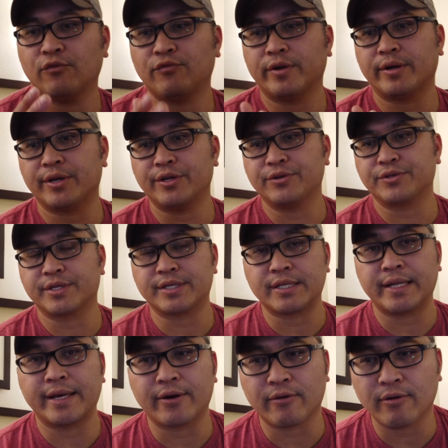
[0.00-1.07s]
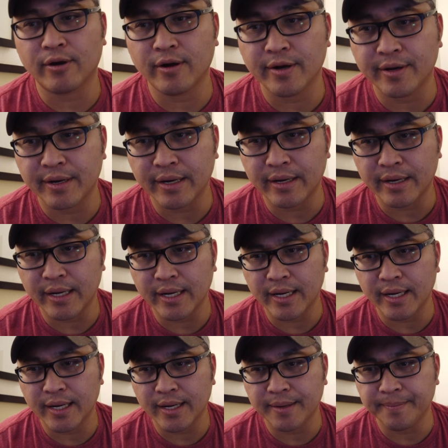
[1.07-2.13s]
Hopefully I'm going to use this later on.
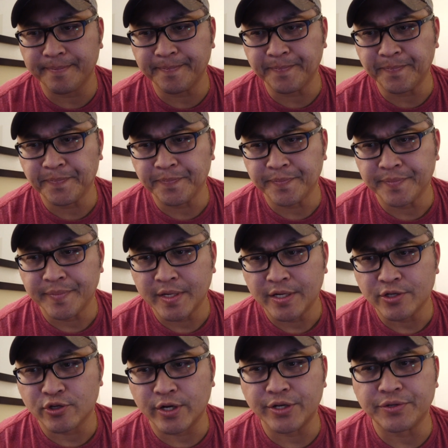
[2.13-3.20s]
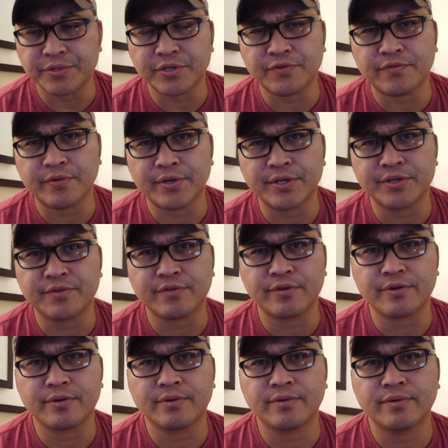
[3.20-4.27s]
Try to use this footage
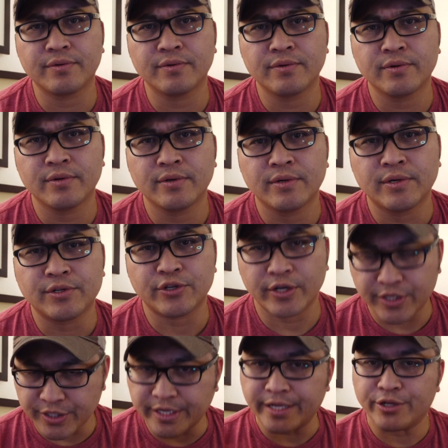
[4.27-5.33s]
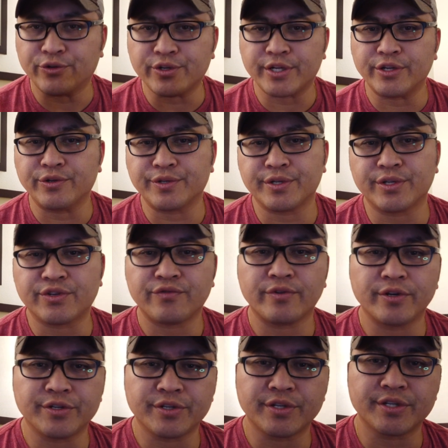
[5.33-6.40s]
for, try to just get used to using this
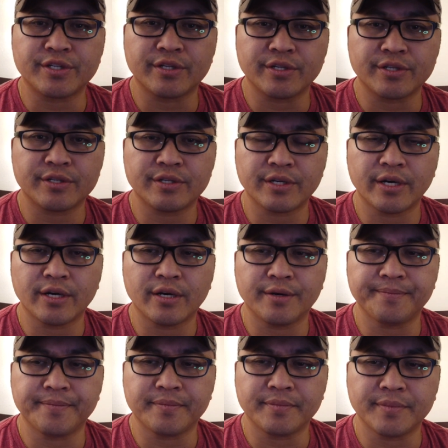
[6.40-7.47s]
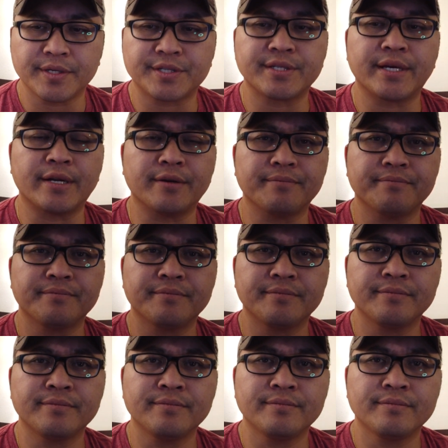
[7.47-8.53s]
footage in this setup.
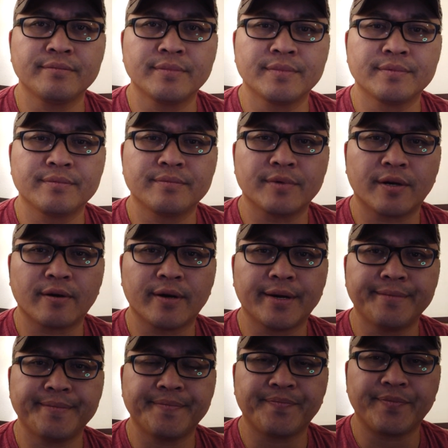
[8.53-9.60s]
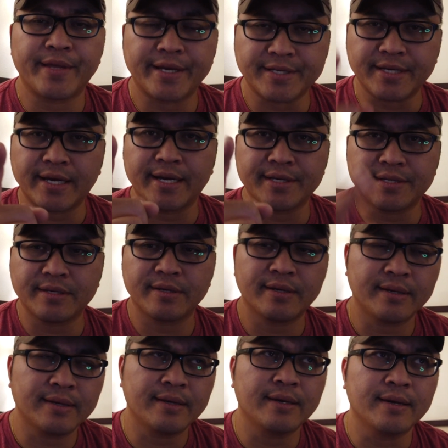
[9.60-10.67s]
All right, thanks guys.
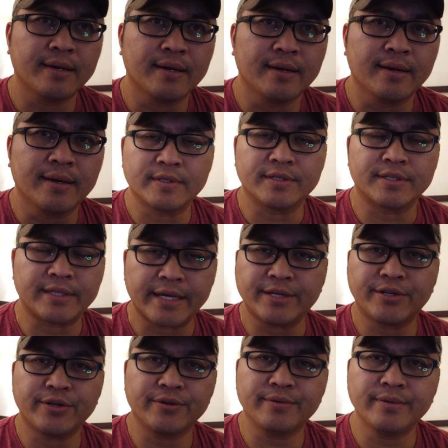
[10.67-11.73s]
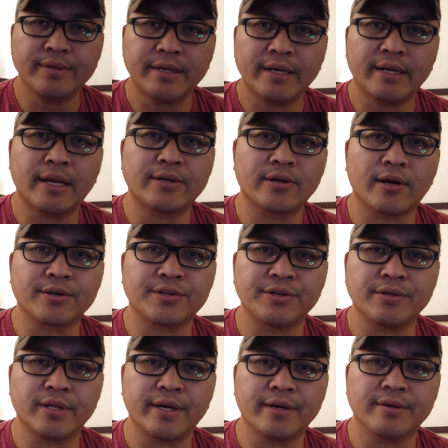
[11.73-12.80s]
Stay tuned, and I'll
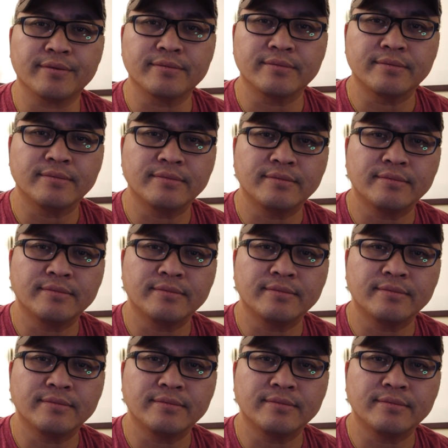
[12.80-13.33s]
talk to you later.